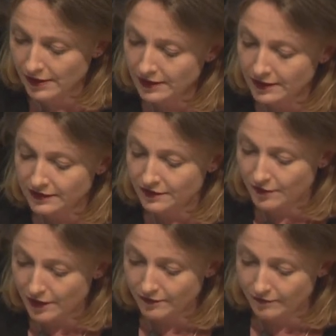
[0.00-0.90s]
It's the
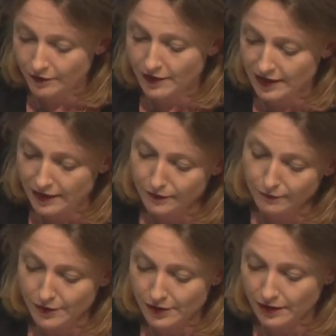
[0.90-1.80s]
variety in the
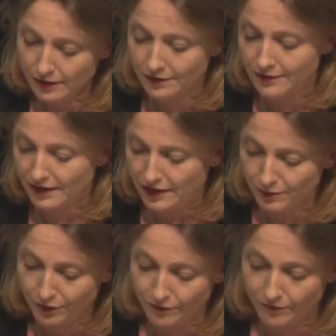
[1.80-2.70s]
work, the
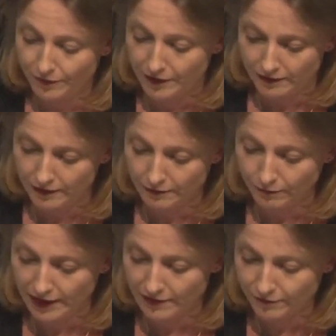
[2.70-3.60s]
input that we
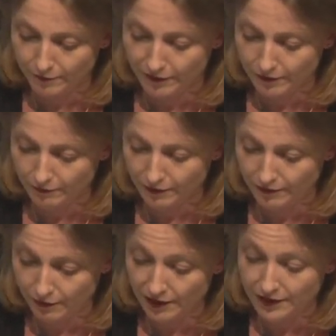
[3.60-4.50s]
have with the
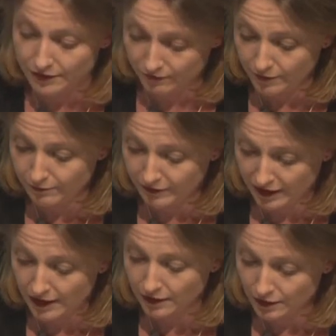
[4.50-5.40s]
greeters from the
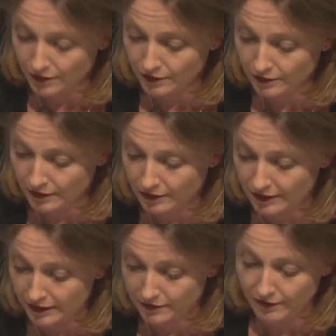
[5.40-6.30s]
get-go.
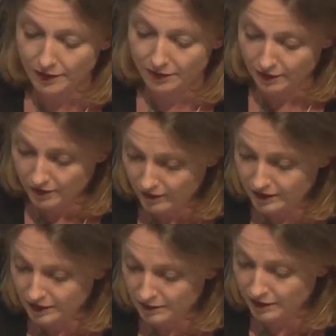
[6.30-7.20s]
They develop a lot of these
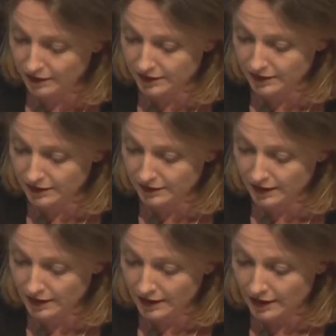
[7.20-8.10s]
experiences.
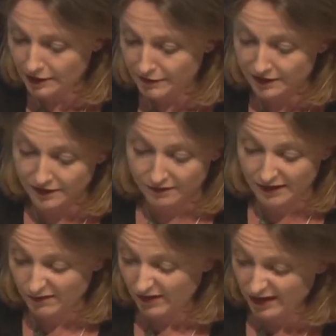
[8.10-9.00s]
They sit
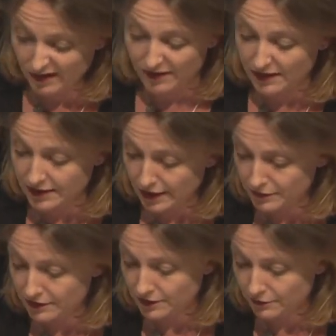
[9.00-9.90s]
around with the event teams
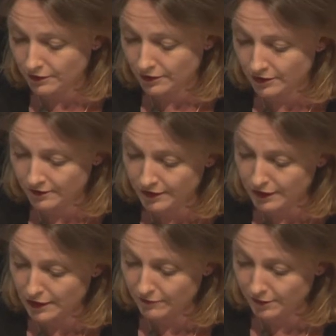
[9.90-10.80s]
and so on a lot of the
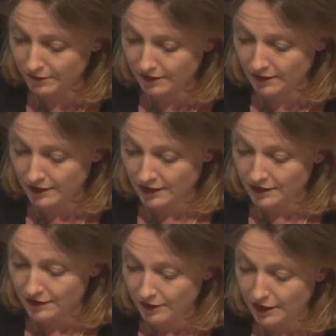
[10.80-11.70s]
time from the
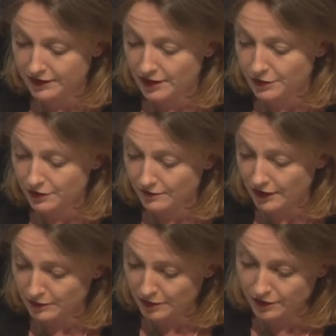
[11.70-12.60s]
very inception of our
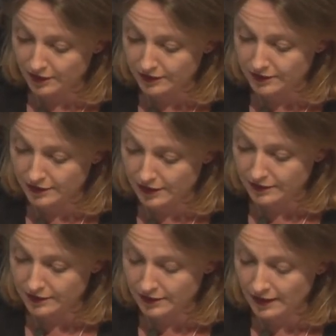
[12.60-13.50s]
special
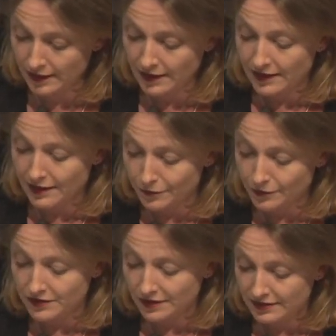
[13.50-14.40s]
exercises. And we
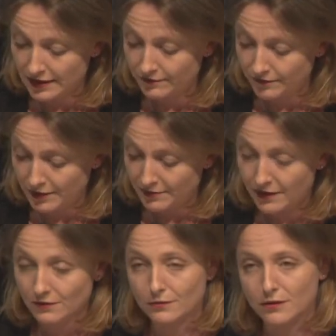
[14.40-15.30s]
also seek feedback
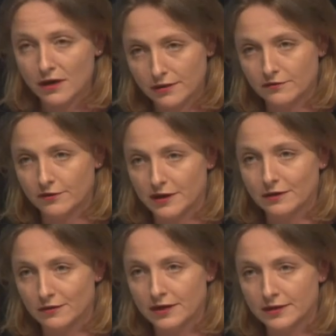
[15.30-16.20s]
ongoing from our
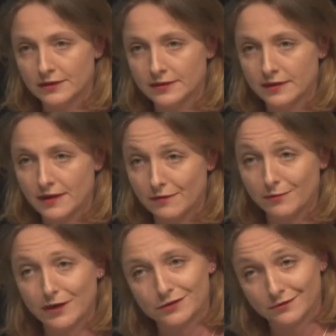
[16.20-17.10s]
greeters, and we
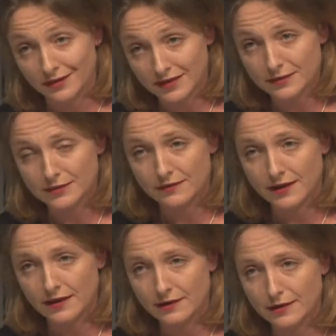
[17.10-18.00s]
make sure we listen to
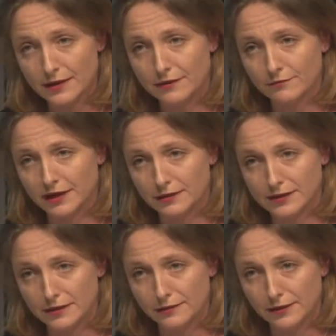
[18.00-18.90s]
that and that we
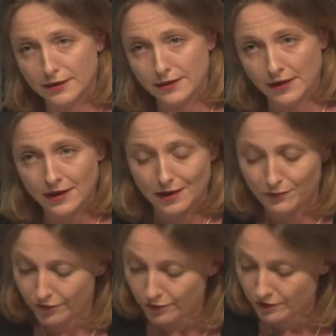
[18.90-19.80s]
continually
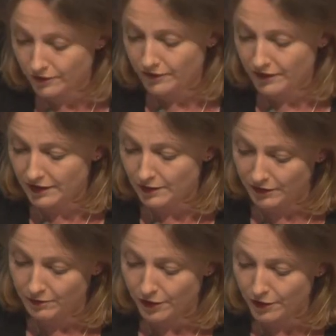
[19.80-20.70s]
improve the
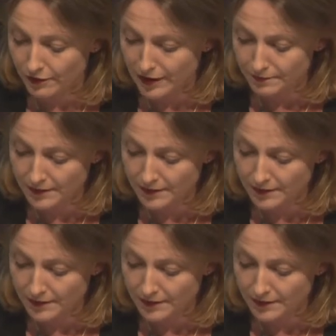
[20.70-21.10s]
program.